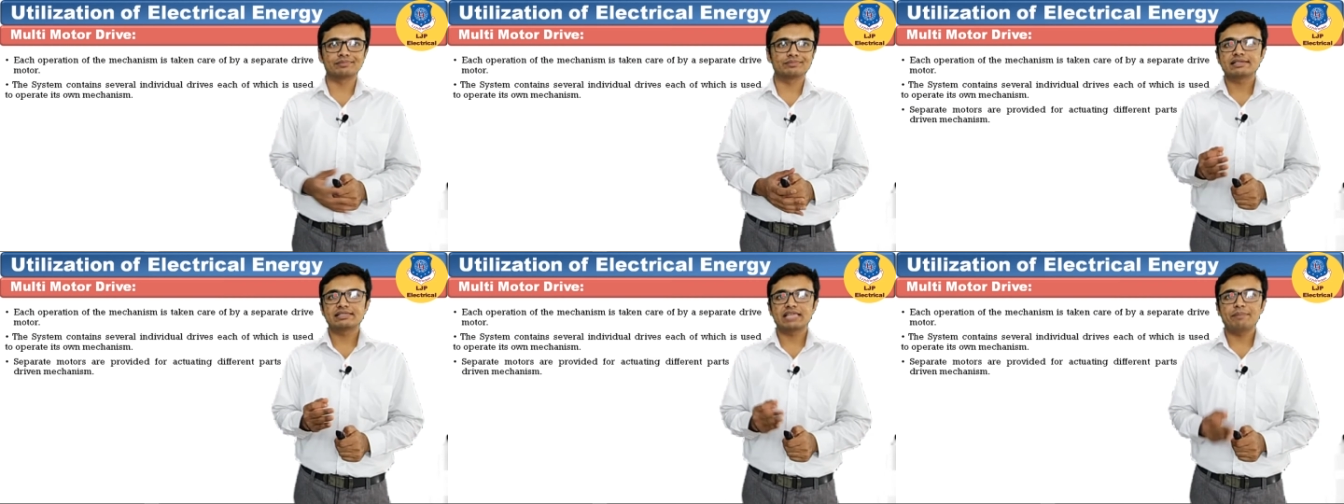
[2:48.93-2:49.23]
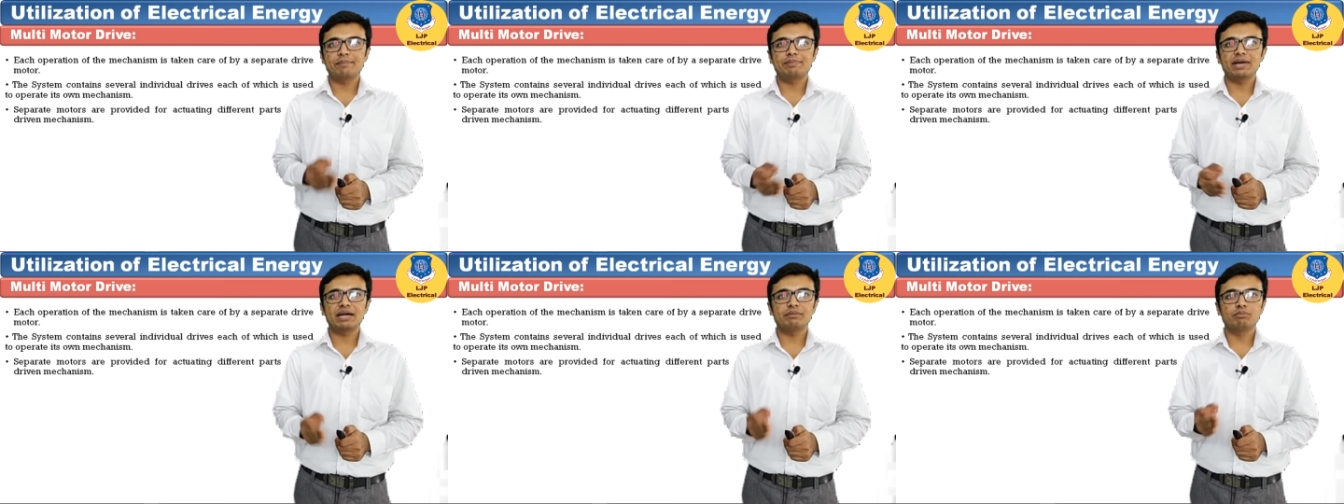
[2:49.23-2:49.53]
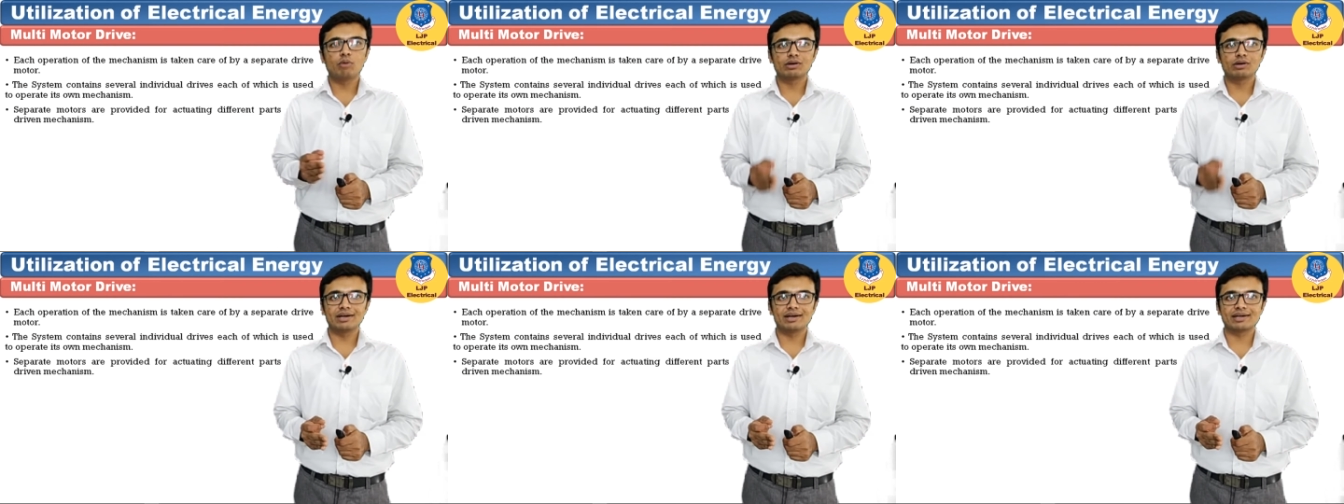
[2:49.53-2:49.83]
Separate
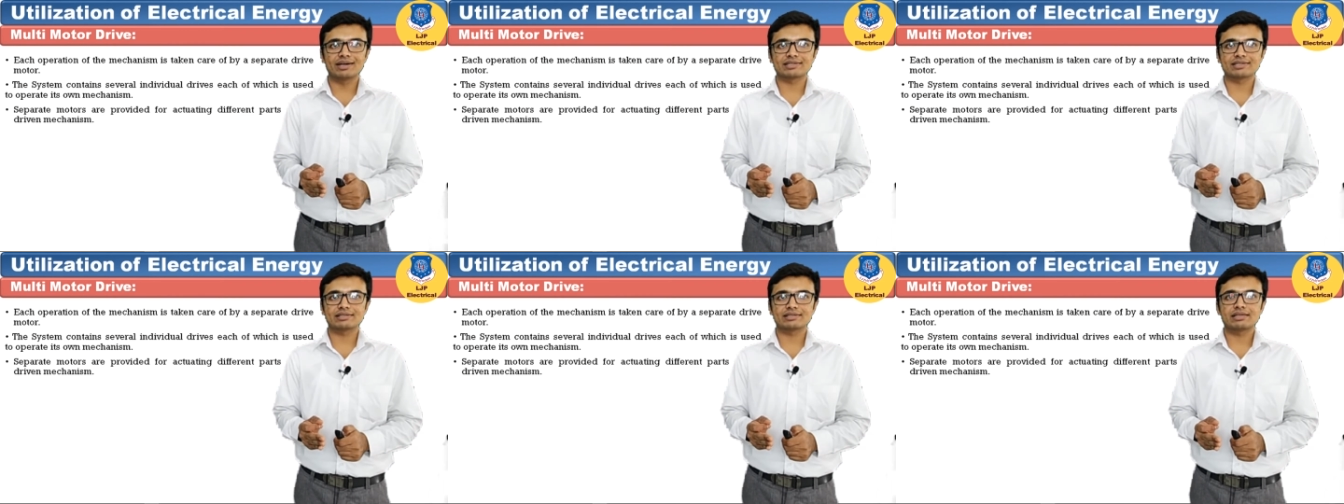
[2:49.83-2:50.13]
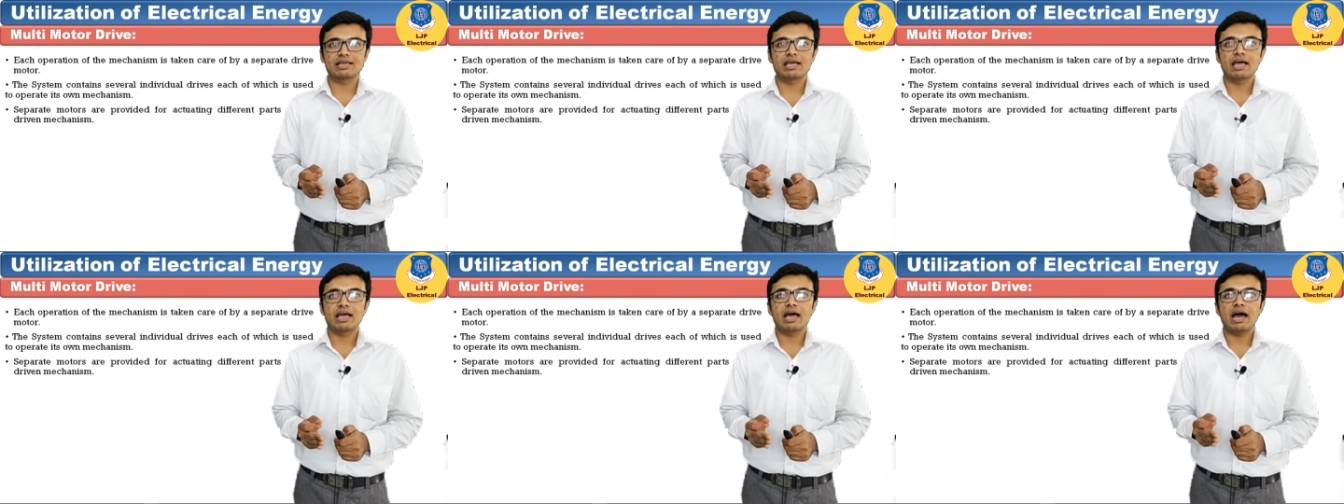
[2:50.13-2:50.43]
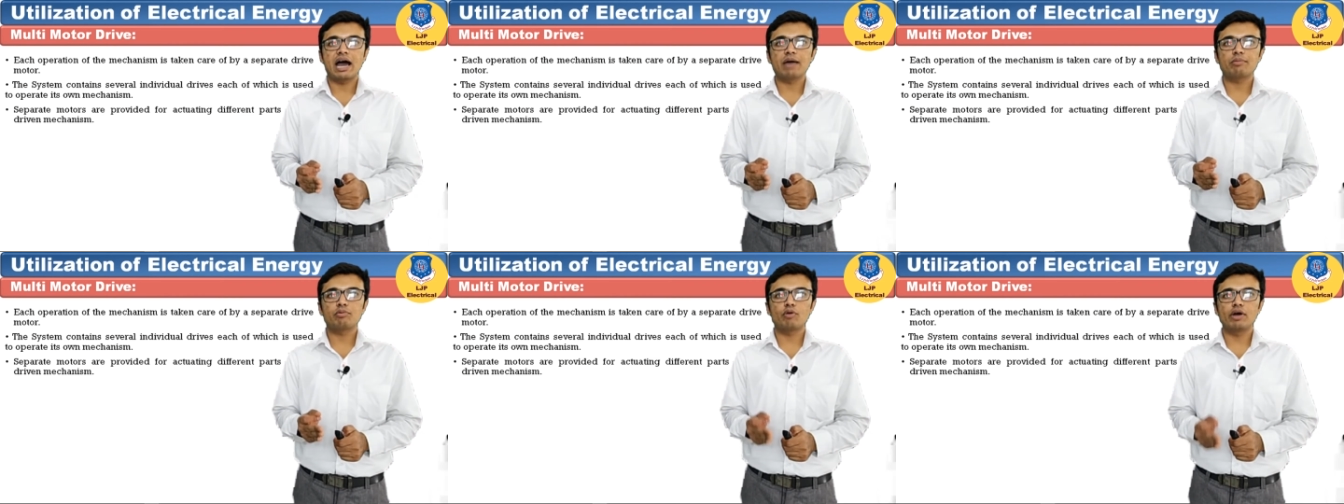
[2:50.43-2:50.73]
motors
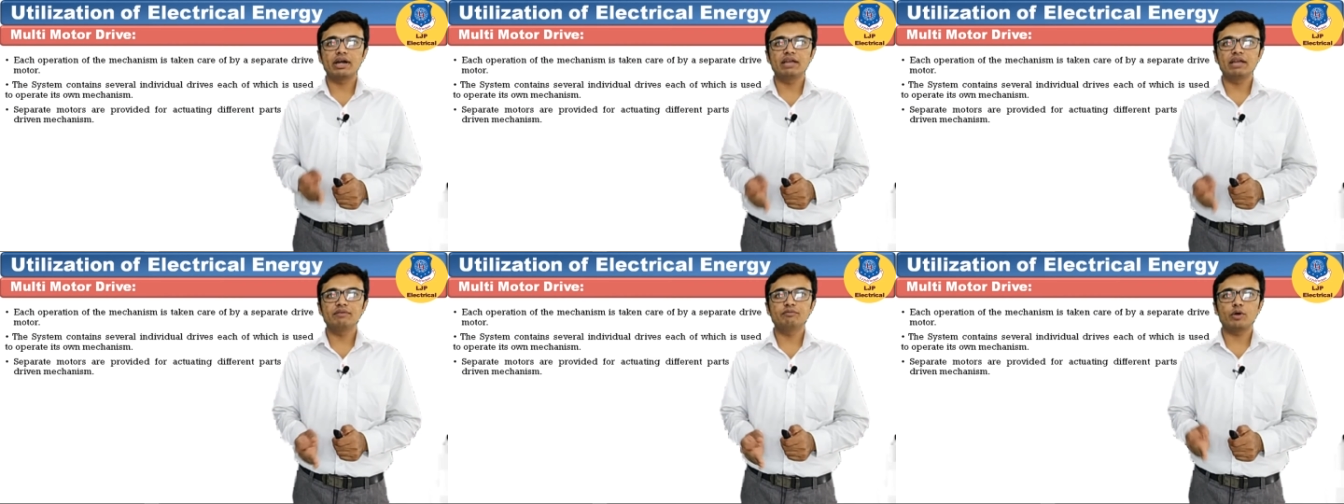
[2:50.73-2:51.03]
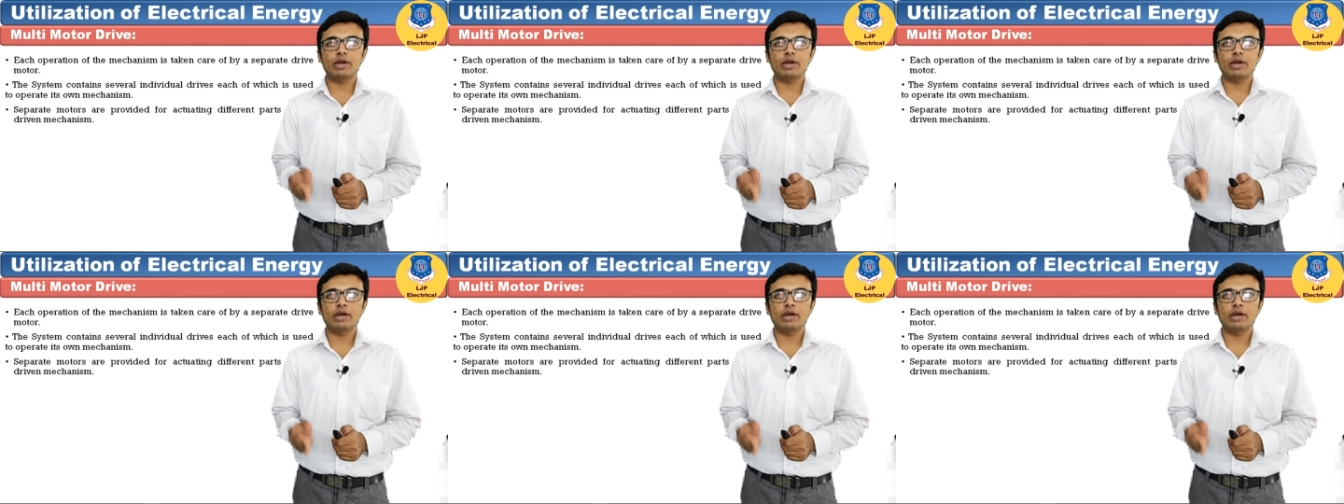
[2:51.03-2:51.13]
are providing for